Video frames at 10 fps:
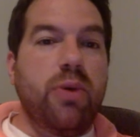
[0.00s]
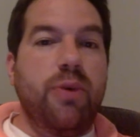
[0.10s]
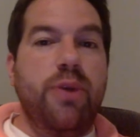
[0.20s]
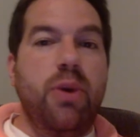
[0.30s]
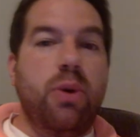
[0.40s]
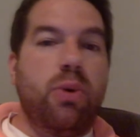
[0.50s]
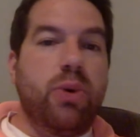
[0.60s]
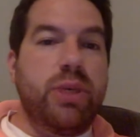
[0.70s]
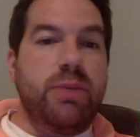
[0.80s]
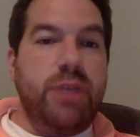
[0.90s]
review our
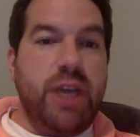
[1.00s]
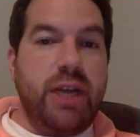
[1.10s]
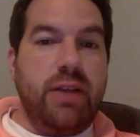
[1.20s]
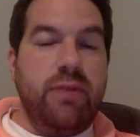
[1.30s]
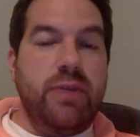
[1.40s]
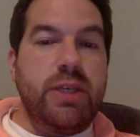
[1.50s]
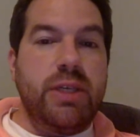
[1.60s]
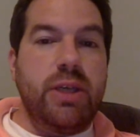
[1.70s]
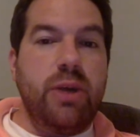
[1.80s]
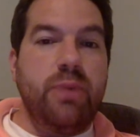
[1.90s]
course objectives. And
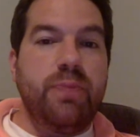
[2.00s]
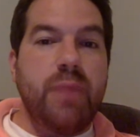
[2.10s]
so